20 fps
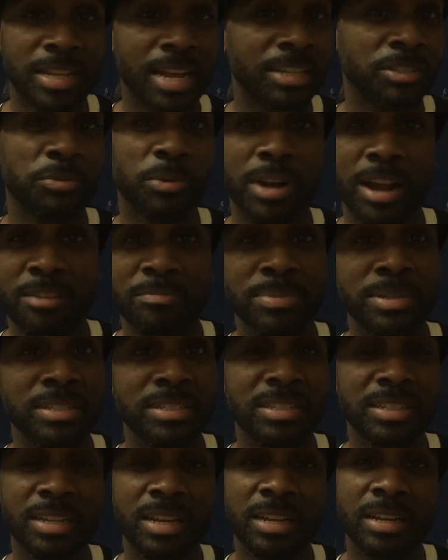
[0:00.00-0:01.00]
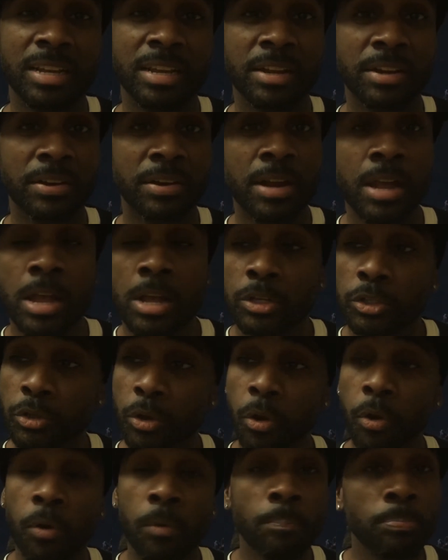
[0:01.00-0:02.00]
that's what I've been seeing here.
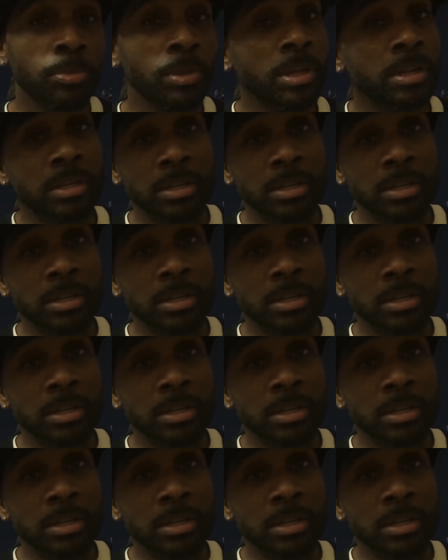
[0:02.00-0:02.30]
So